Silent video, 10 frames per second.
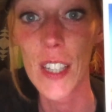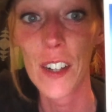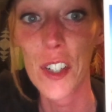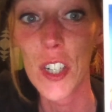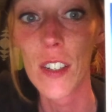
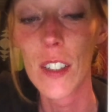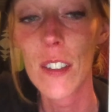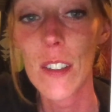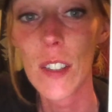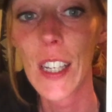energy
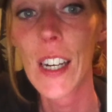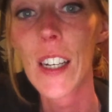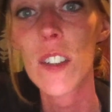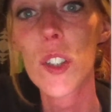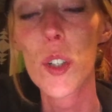that's getting
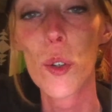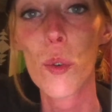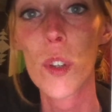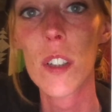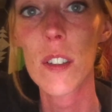us
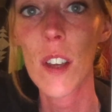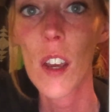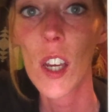to this